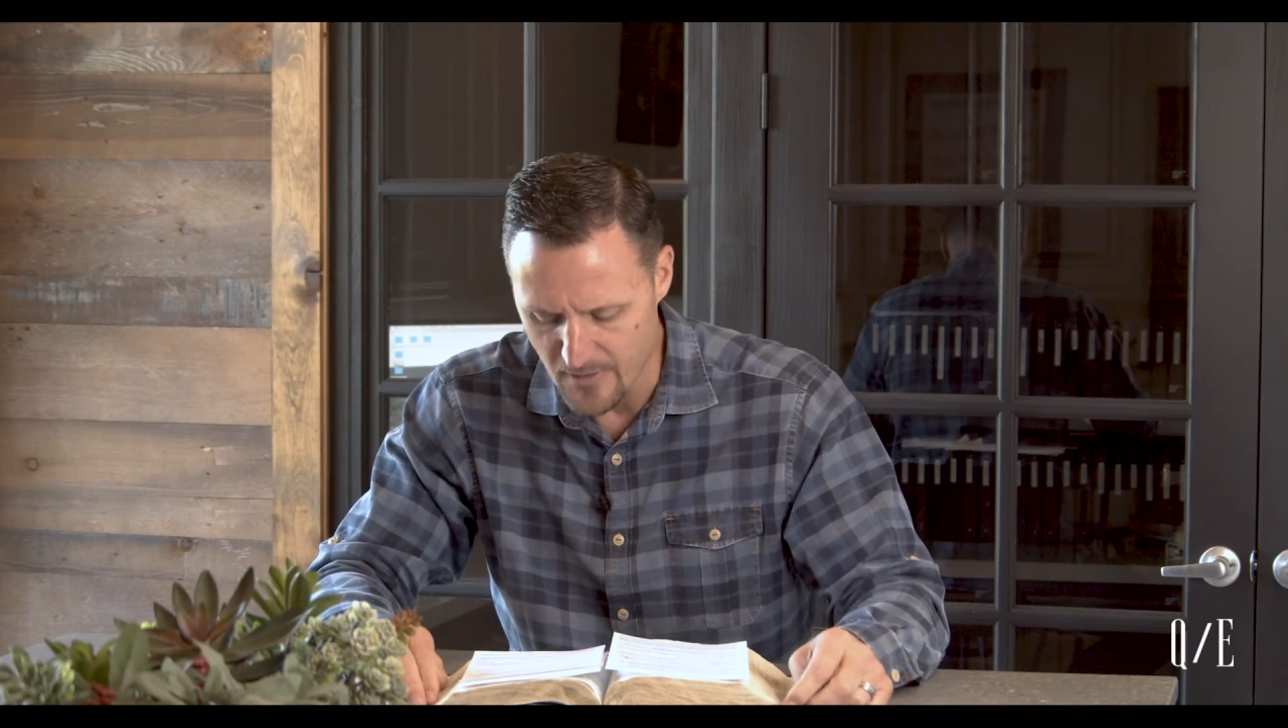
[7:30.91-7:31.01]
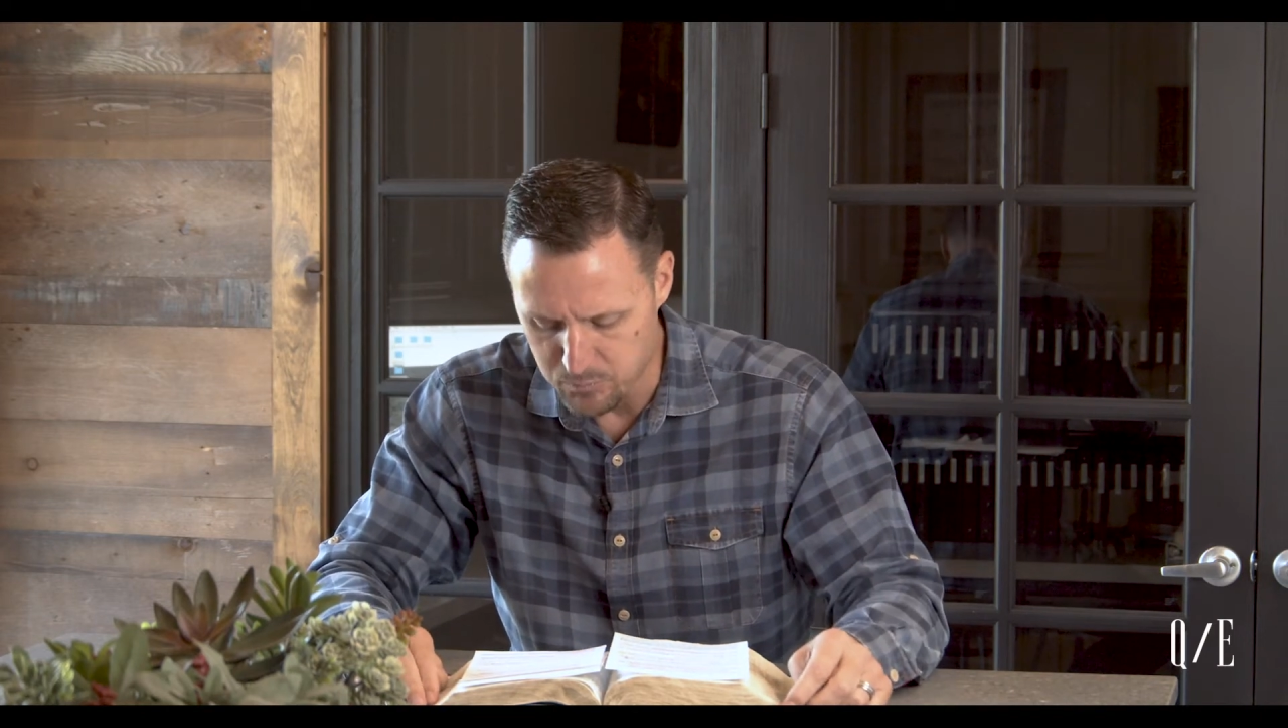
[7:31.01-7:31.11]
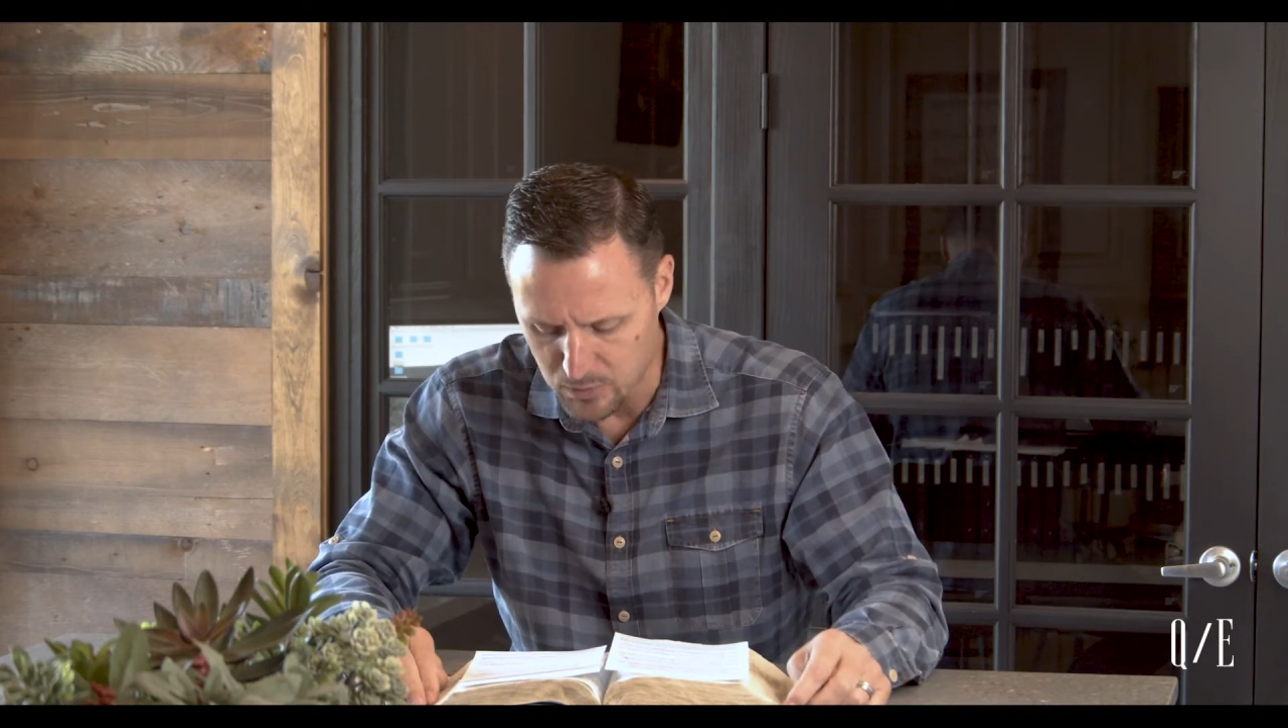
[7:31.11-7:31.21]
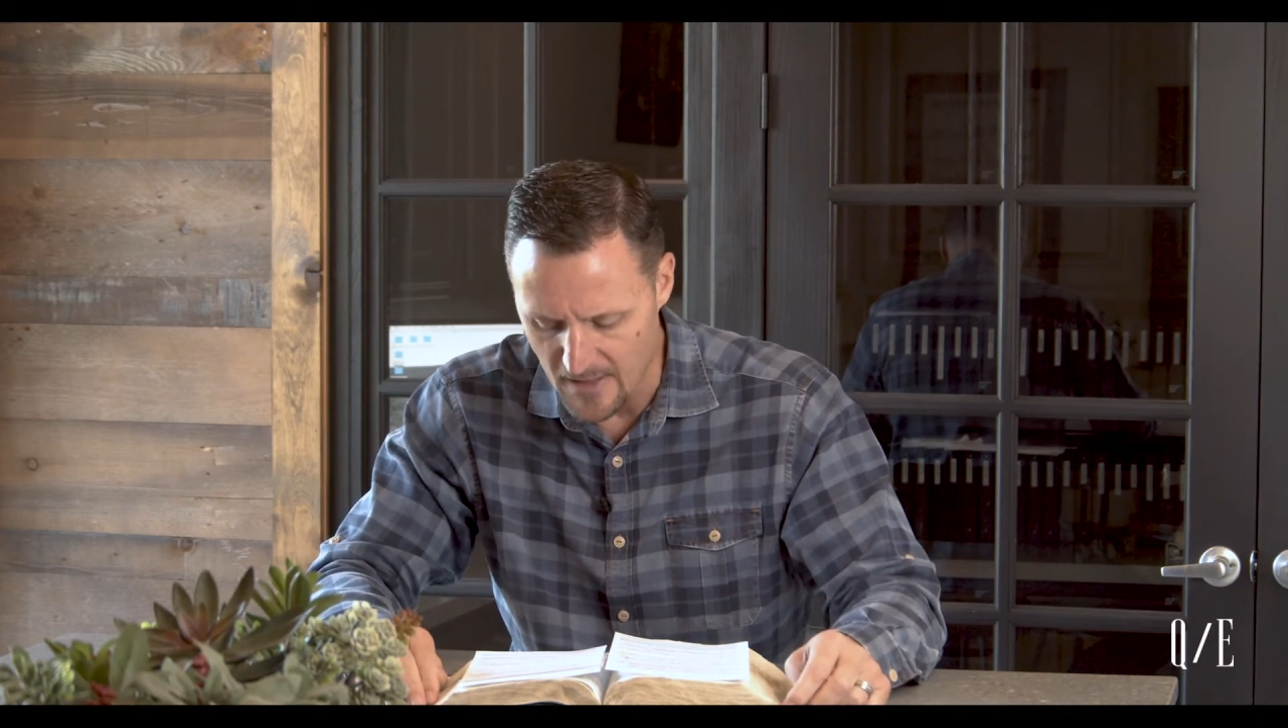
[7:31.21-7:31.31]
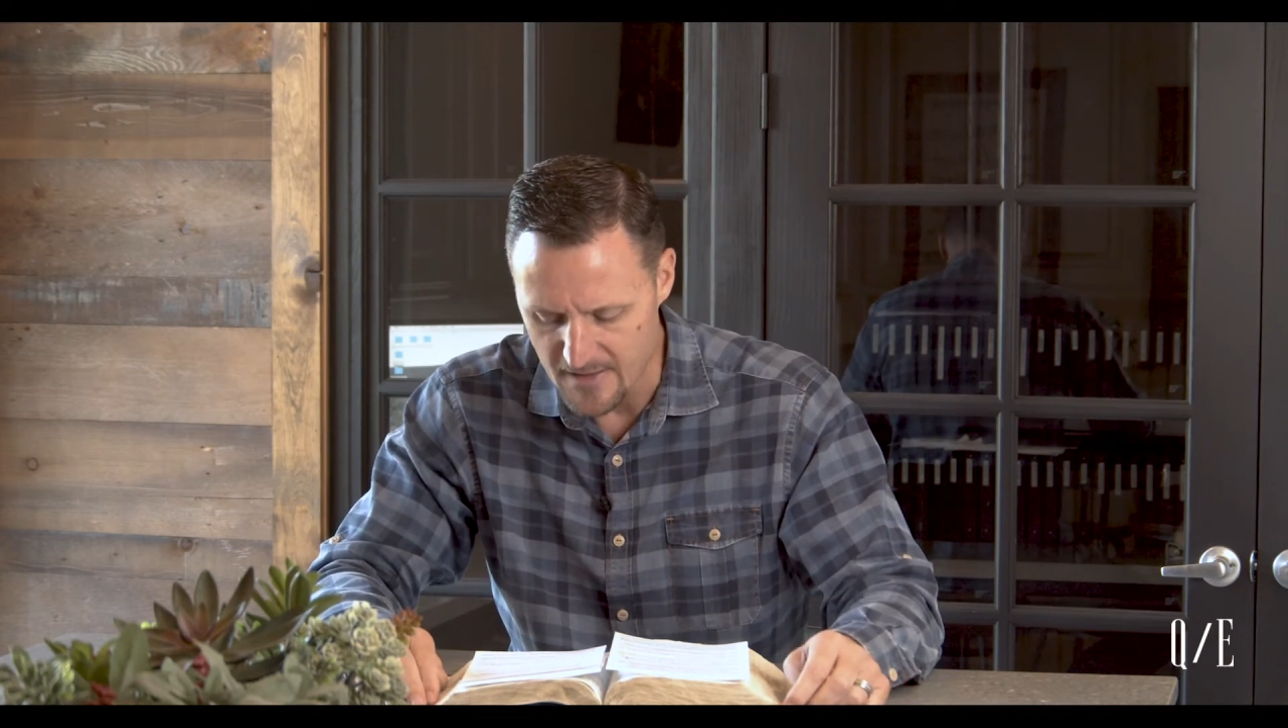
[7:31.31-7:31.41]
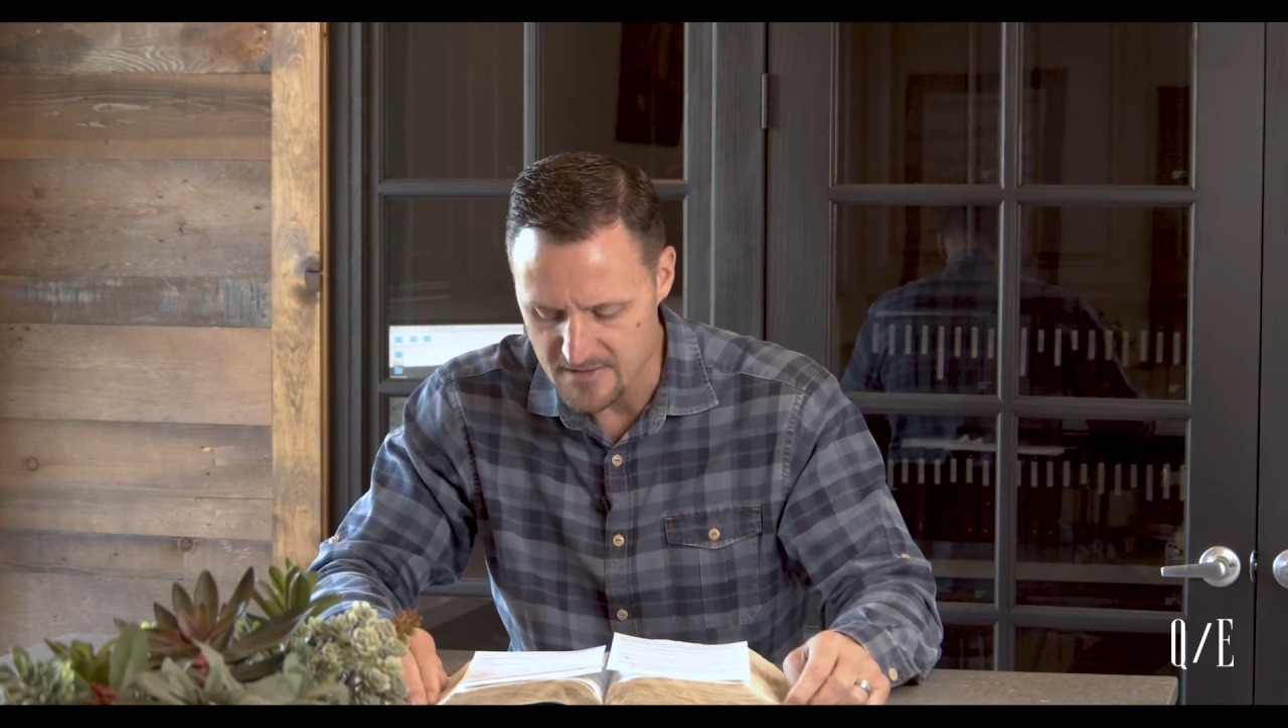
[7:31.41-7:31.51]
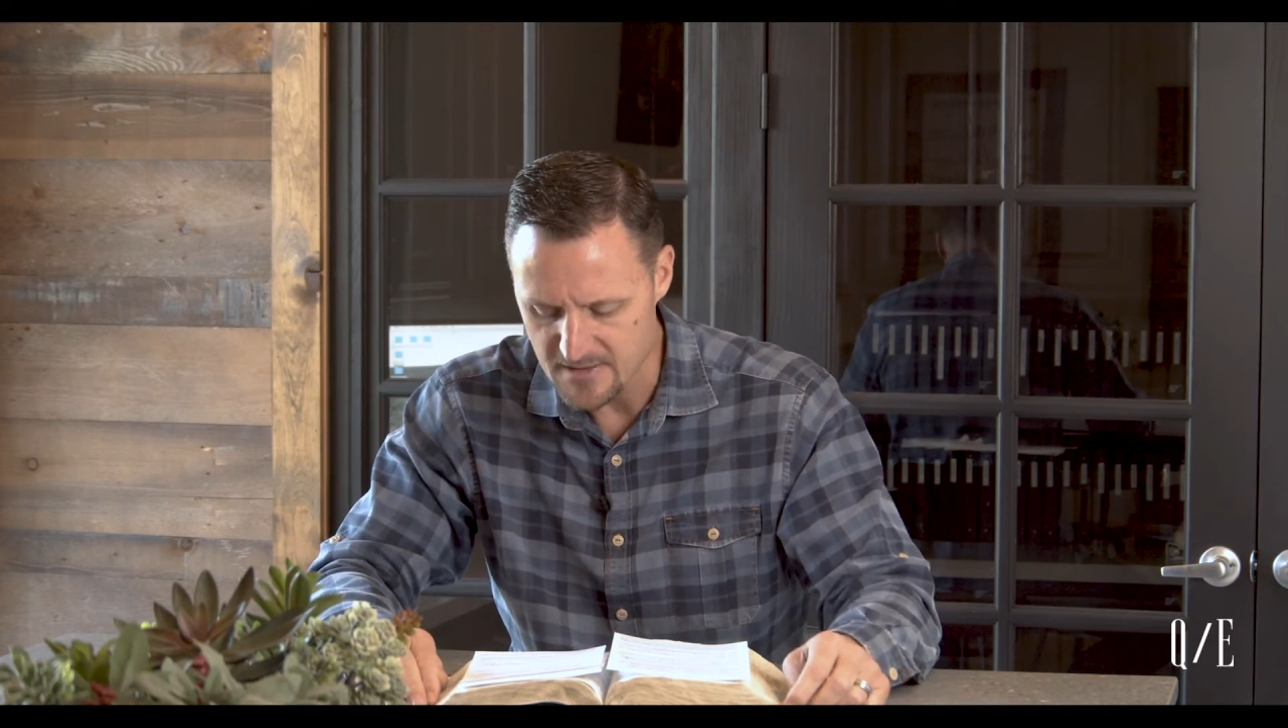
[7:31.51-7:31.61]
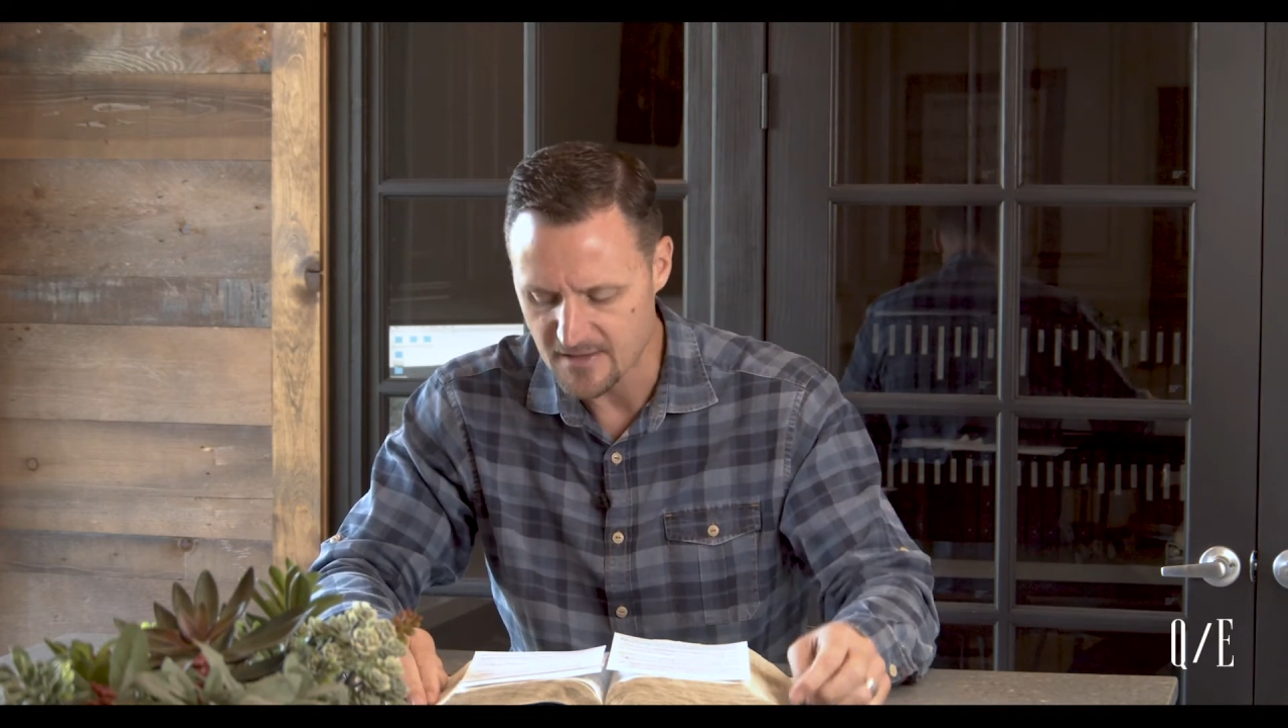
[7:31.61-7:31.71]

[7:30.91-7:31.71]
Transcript: place.